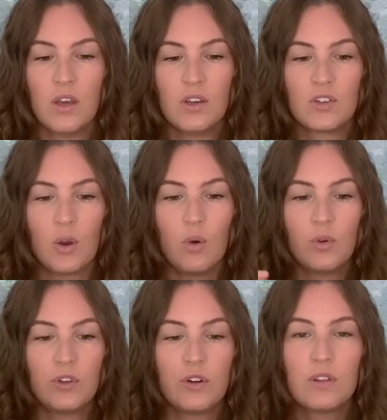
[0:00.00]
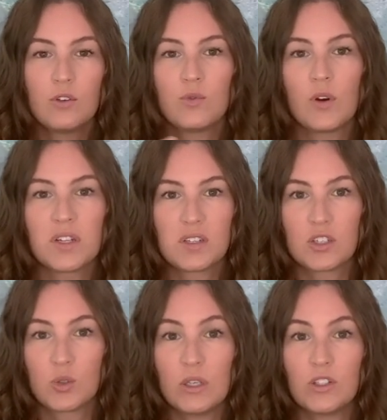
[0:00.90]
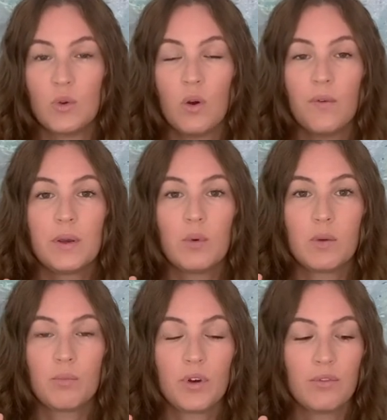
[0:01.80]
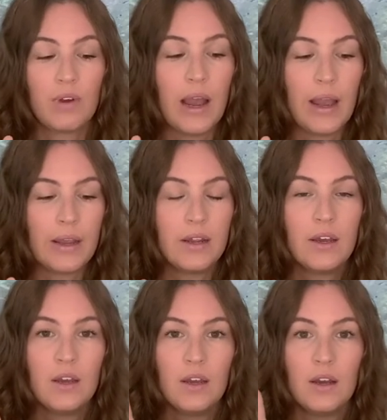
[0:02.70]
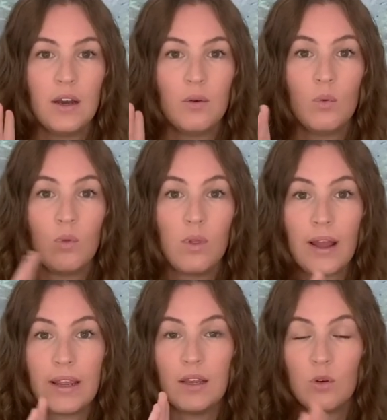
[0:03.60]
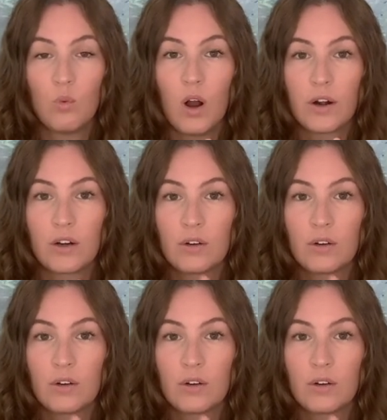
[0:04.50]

So during those 4 to 6 weeks, you only want to provide light and water.